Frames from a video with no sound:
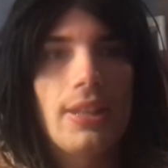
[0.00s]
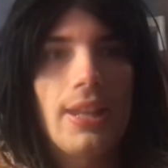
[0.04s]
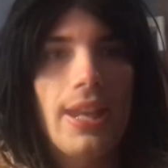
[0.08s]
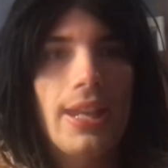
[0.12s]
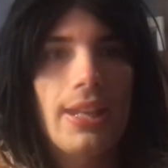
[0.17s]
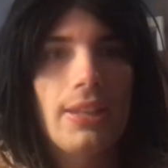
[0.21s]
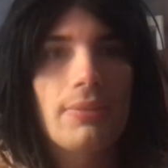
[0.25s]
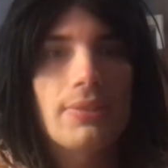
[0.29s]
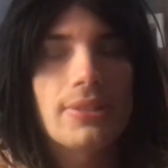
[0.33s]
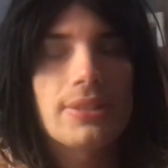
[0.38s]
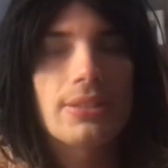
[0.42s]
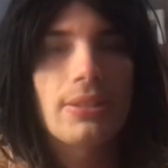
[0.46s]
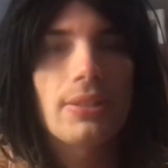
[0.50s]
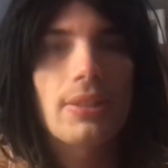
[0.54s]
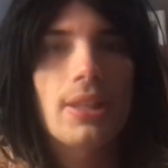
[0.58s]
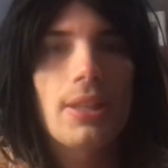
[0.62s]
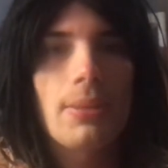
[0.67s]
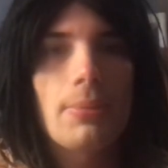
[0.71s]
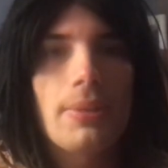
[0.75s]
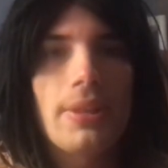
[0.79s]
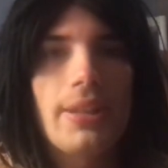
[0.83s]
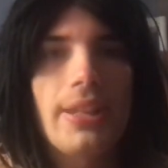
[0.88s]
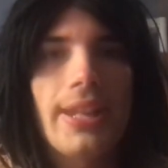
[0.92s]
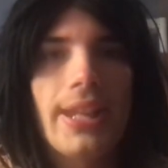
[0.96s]
and it was still
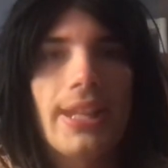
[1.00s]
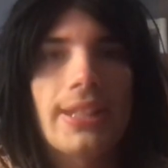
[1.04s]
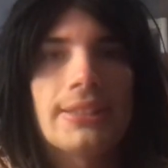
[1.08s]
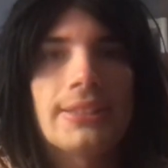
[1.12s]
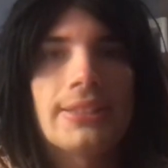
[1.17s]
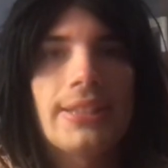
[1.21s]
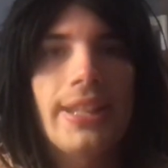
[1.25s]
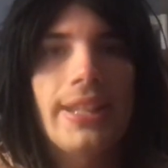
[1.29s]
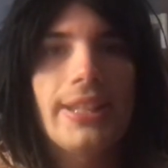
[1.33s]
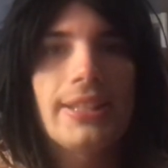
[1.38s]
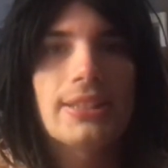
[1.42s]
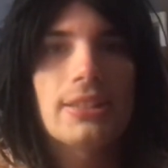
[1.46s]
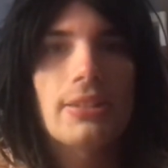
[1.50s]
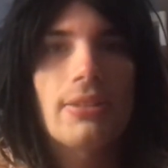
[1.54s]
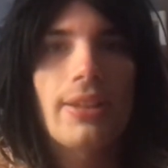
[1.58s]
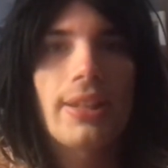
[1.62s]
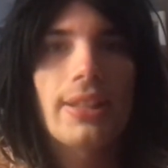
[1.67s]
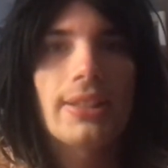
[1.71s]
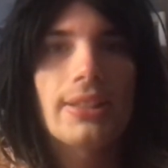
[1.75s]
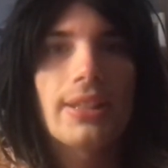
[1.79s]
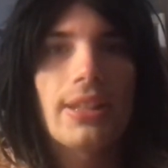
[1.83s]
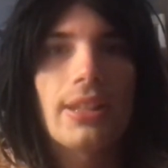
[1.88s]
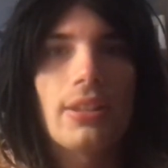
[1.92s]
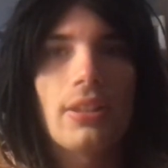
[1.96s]
coming the next day, so I
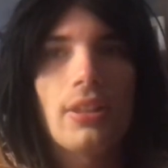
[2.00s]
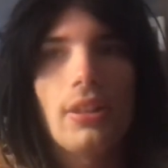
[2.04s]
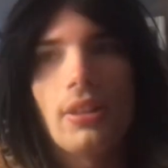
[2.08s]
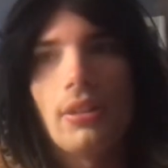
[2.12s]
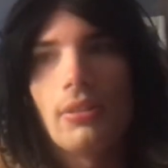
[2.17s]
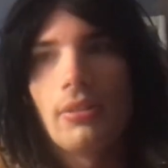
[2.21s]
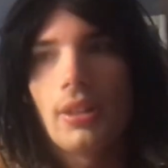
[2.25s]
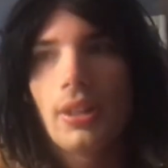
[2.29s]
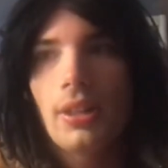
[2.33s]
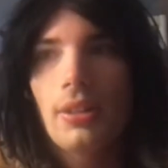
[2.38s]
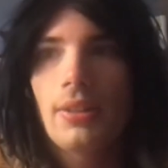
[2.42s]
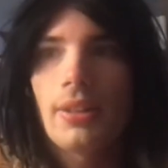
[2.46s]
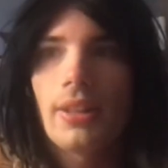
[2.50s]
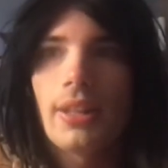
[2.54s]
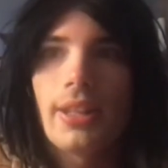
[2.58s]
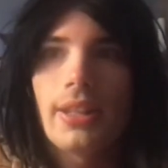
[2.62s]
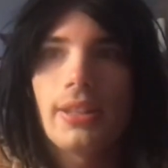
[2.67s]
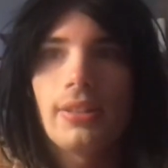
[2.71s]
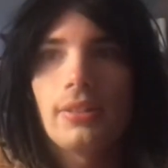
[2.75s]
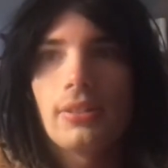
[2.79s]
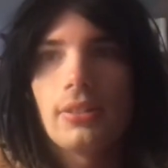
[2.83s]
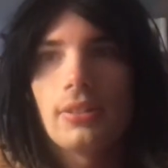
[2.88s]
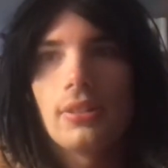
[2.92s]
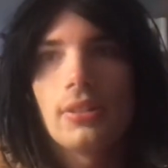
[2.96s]
thought, oh, okay,
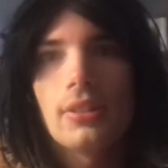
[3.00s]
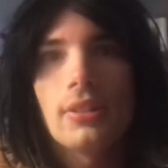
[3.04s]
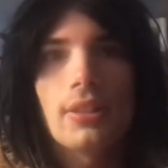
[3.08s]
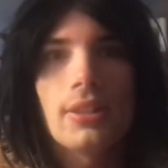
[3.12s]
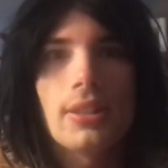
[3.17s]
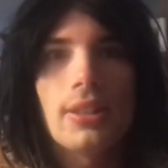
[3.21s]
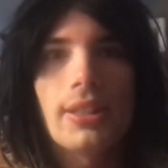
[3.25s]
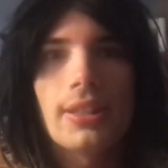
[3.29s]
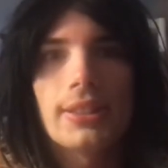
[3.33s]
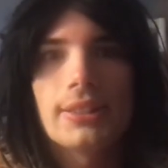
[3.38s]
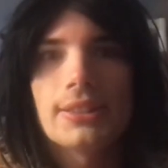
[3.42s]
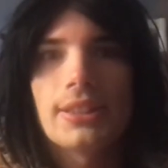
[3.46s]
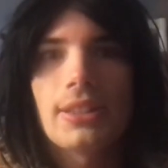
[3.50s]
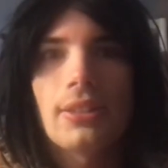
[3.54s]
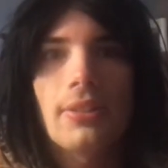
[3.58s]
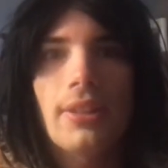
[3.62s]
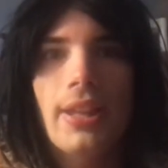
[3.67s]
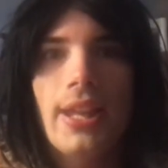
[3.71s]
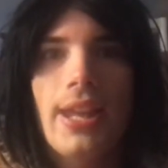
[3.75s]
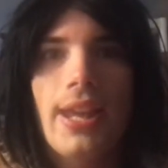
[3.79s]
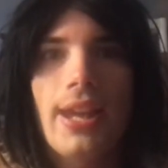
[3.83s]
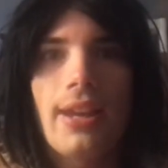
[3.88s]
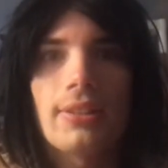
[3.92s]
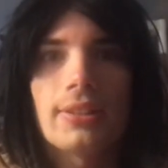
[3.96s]
it's
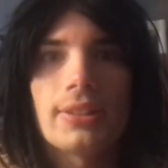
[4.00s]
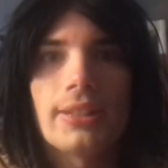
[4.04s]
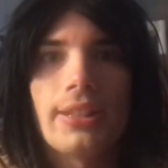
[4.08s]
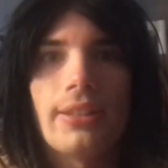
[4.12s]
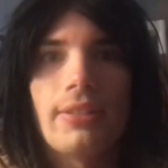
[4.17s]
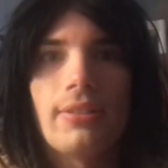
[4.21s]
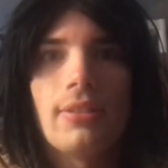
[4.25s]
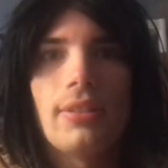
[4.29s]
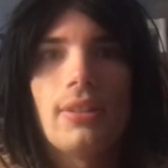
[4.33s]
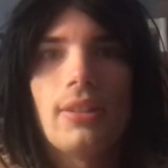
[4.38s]
okay out there.